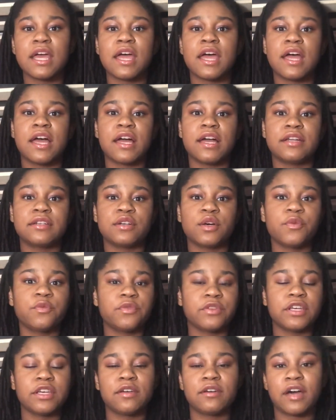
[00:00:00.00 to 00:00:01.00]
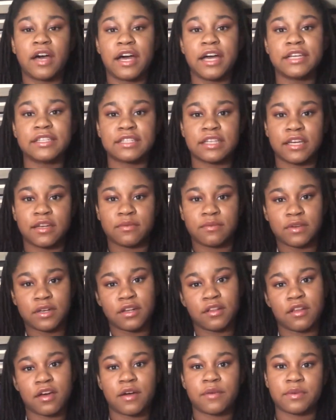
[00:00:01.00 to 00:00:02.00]
and hopefully you guys can read
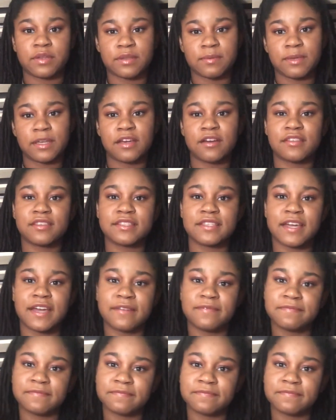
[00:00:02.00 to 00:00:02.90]
along with me on the side.